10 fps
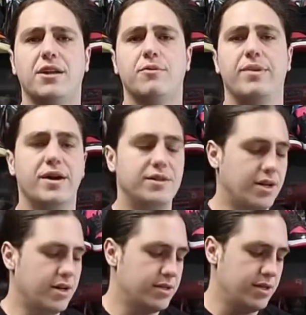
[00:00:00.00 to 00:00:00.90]
another pair of
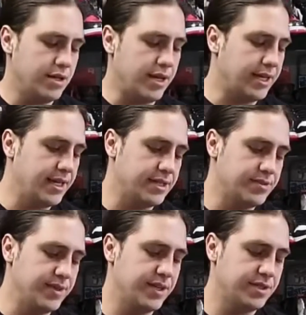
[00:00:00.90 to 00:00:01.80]
Dunk Nike
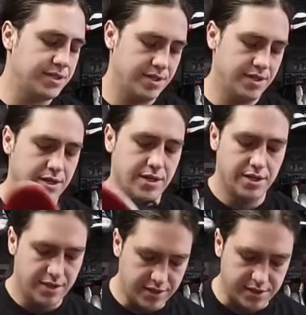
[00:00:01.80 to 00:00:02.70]
SBs.
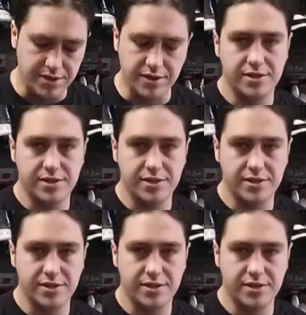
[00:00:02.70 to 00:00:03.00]
This is the